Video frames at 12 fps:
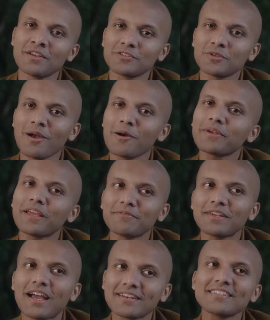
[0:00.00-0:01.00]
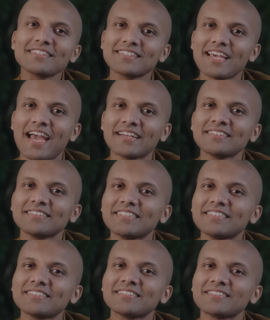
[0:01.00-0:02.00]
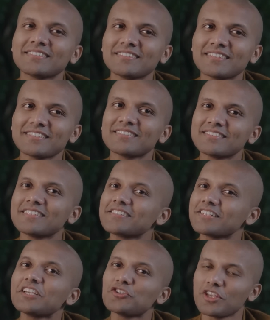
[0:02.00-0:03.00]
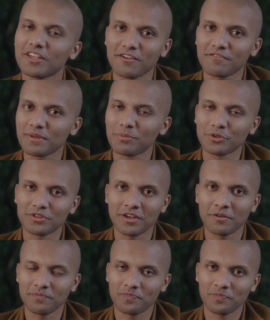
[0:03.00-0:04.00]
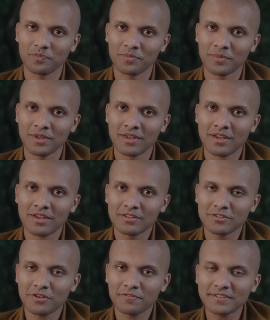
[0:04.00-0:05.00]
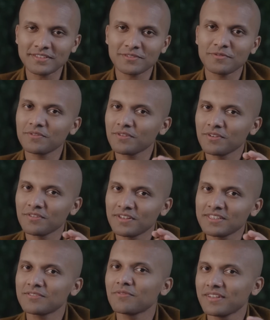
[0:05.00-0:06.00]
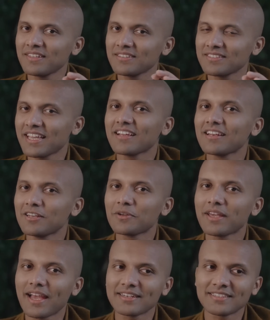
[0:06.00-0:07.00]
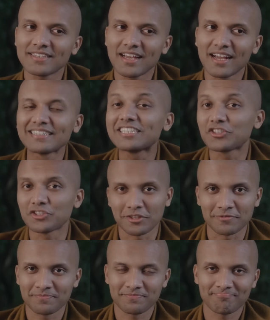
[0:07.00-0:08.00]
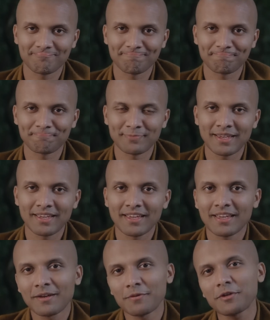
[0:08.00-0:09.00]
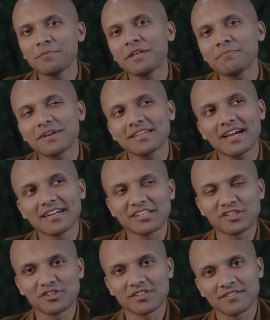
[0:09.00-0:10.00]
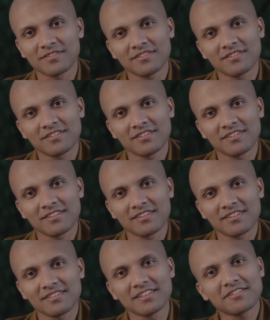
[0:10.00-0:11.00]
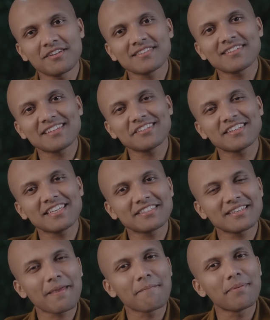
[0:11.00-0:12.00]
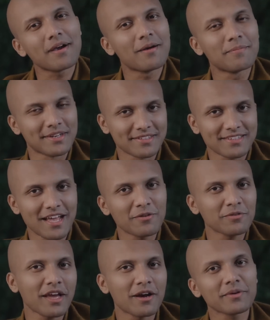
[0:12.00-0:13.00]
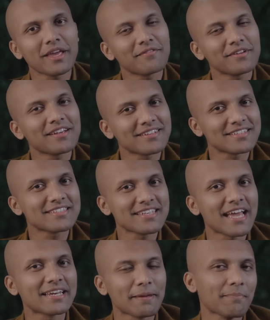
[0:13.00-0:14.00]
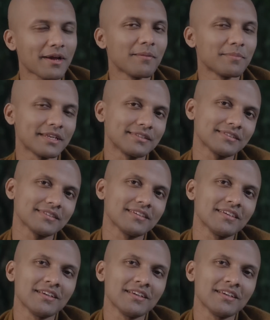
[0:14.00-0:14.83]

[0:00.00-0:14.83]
So how can we understand this teaching of the Buddha? So first we'll take a look at Anicca. What do you mean by Anicca? The translation is impermanence. How can we understand impermanence?